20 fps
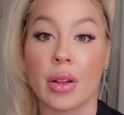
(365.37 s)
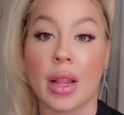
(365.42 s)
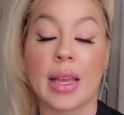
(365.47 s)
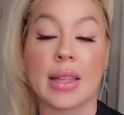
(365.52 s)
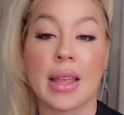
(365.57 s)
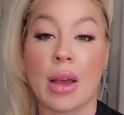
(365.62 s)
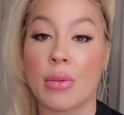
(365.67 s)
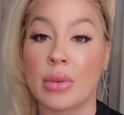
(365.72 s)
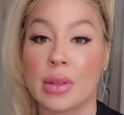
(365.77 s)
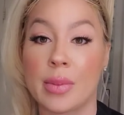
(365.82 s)

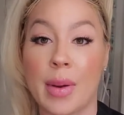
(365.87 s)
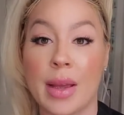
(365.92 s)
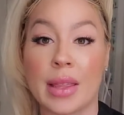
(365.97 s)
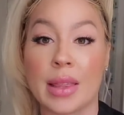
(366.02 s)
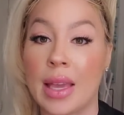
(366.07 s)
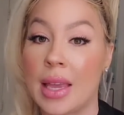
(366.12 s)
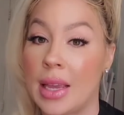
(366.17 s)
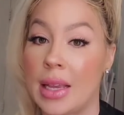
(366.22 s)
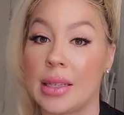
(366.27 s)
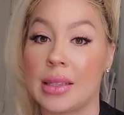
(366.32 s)
Like, that was my
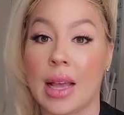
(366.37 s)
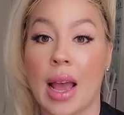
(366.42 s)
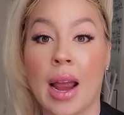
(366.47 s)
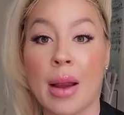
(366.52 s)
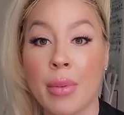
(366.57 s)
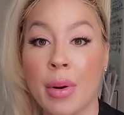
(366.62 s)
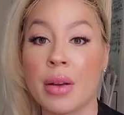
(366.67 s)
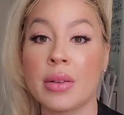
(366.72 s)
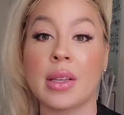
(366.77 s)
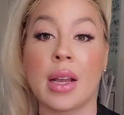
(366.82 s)
thing, is
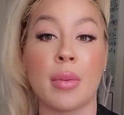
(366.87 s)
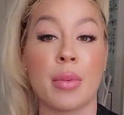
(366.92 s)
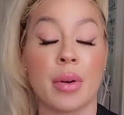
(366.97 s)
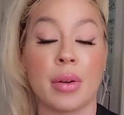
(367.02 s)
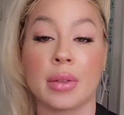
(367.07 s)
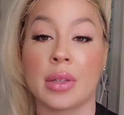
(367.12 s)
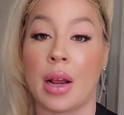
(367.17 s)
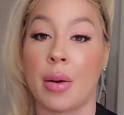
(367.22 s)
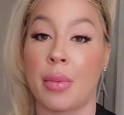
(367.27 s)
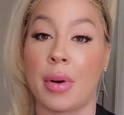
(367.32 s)
eyebrows,
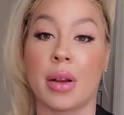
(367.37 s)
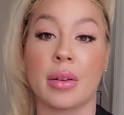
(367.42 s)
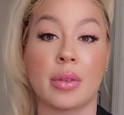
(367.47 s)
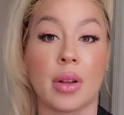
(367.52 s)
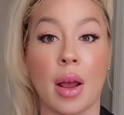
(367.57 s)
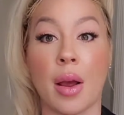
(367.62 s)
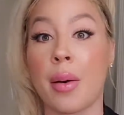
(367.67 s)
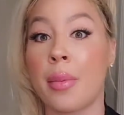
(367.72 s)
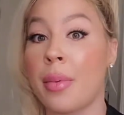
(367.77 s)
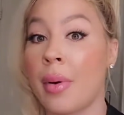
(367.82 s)
eyebrows, eyebrows,
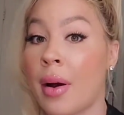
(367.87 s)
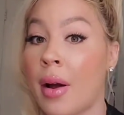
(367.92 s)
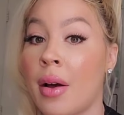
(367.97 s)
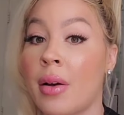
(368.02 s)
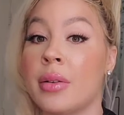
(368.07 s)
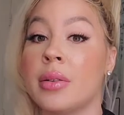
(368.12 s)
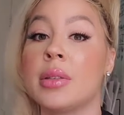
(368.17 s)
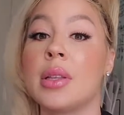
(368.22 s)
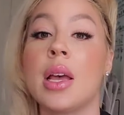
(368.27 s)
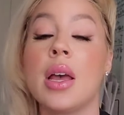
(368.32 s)

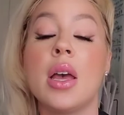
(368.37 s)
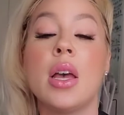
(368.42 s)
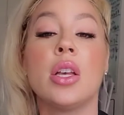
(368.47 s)
eyebrows.